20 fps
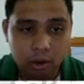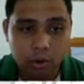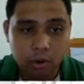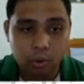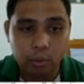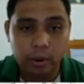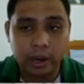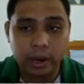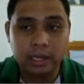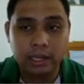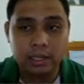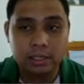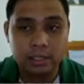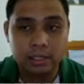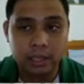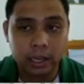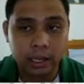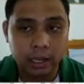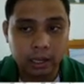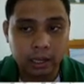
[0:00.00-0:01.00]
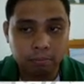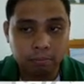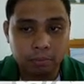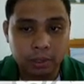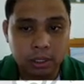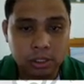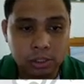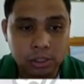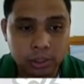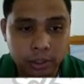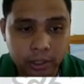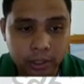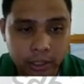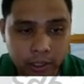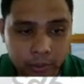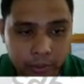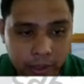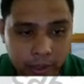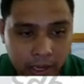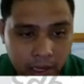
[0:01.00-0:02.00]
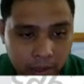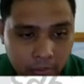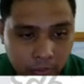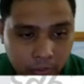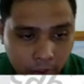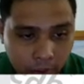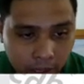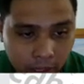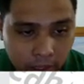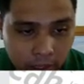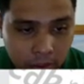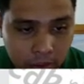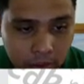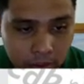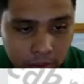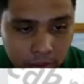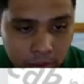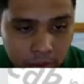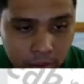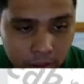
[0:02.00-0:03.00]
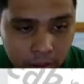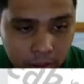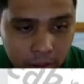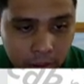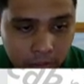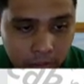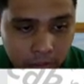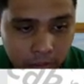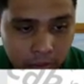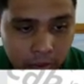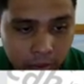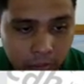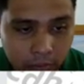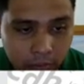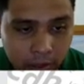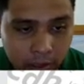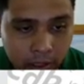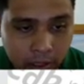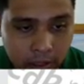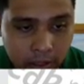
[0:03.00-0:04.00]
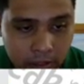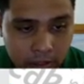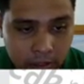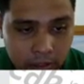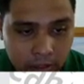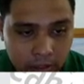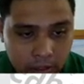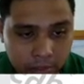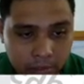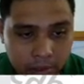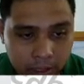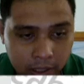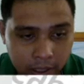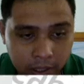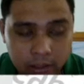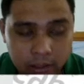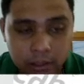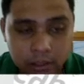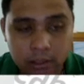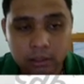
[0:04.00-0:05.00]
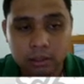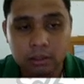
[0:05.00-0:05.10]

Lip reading: while the second picture here we have 1, 2, 3, 4, 5, 6, 7, 8,